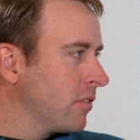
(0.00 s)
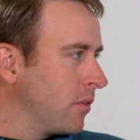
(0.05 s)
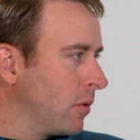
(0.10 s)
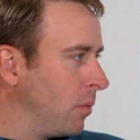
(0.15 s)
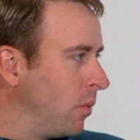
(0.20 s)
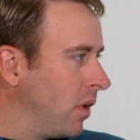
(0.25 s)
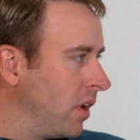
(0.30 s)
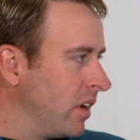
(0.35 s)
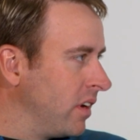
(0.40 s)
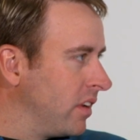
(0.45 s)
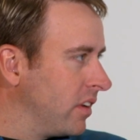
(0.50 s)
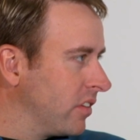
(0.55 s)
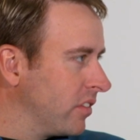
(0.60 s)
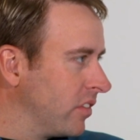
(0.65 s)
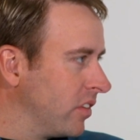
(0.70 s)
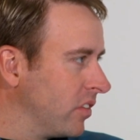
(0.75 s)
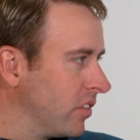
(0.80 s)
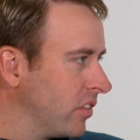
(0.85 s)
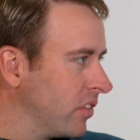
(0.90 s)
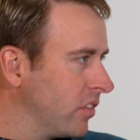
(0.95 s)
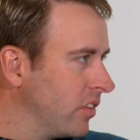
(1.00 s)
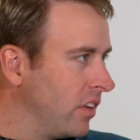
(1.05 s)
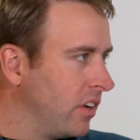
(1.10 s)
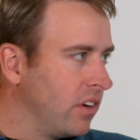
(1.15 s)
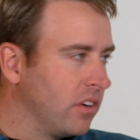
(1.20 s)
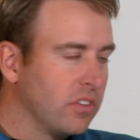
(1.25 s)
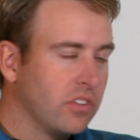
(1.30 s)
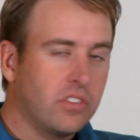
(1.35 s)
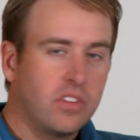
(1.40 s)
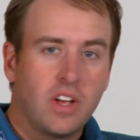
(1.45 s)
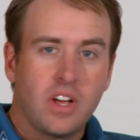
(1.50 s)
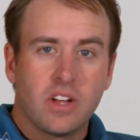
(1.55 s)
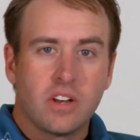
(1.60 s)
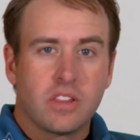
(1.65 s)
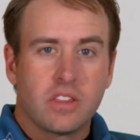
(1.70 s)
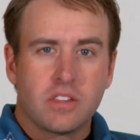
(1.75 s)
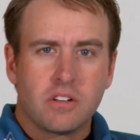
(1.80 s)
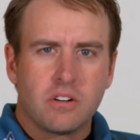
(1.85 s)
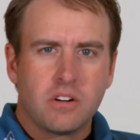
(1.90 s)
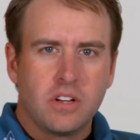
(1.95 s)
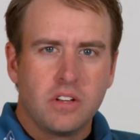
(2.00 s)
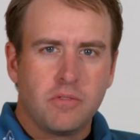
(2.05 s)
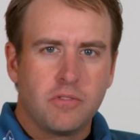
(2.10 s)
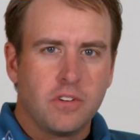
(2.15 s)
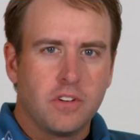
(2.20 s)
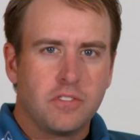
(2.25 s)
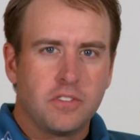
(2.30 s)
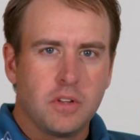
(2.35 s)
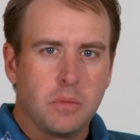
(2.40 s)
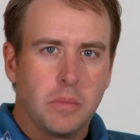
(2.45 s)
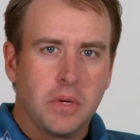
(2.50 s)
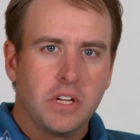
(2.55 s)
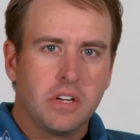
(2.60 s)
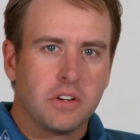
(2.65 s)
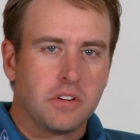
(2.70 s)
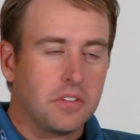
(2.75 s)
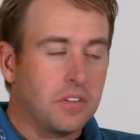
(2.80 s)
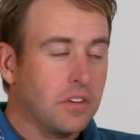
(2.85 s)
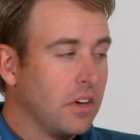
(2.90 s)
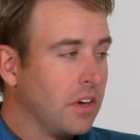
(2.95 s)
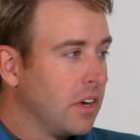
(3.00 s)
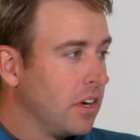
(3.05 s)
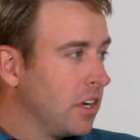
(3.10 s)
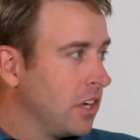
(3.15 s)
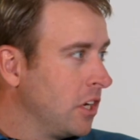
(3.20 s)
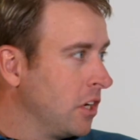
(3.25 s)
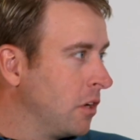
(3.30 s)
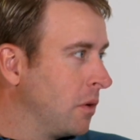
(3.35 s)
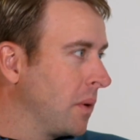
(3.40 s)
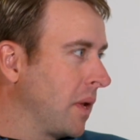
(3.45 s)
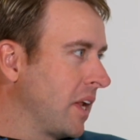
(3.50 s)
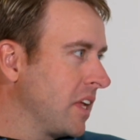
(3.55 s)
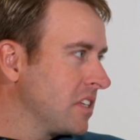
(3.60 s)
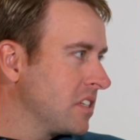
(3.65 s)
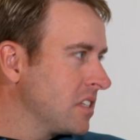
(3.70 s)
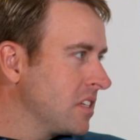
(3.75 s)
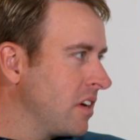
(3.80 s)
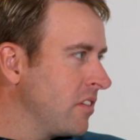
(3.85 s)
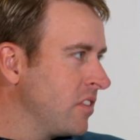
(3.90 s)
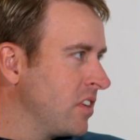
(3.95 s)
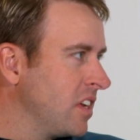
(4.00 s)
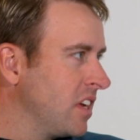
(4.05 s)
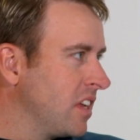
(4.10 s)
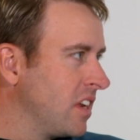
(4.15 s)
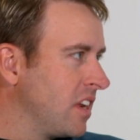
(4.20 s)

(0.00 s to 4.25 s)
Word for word: for one distance, you know, say at 30, 50 meters, you go out at 70